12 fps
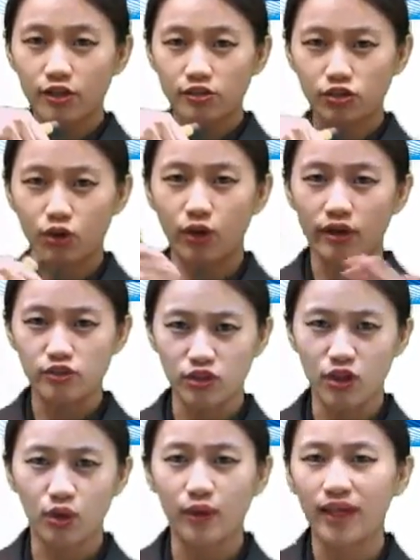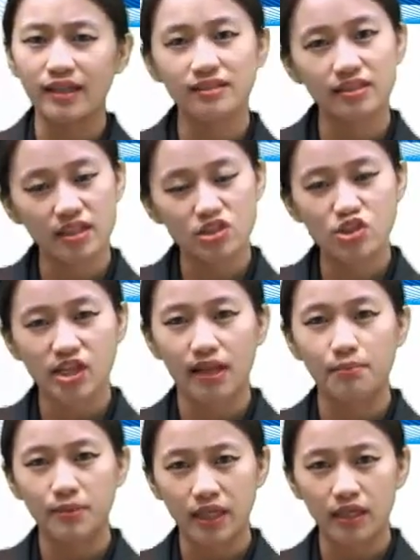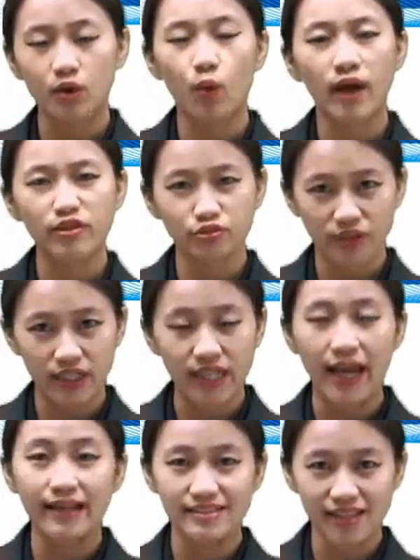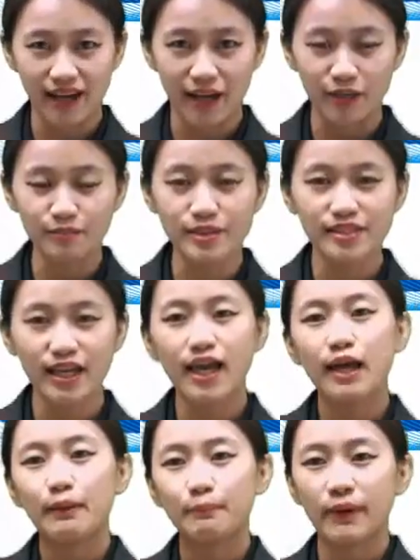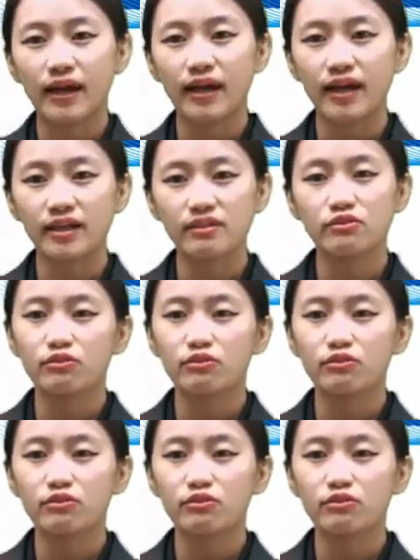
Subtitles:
So as you know, English can be quite funny at times, but